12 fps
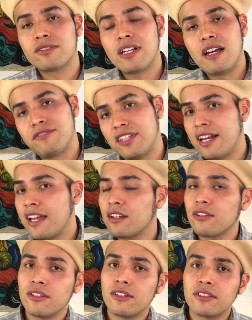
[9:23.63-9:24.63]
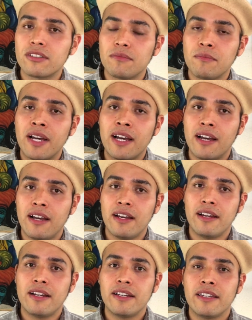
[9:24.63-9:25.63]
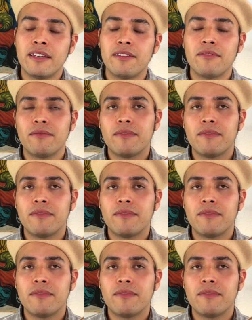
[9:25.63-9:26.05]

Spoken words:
after I got my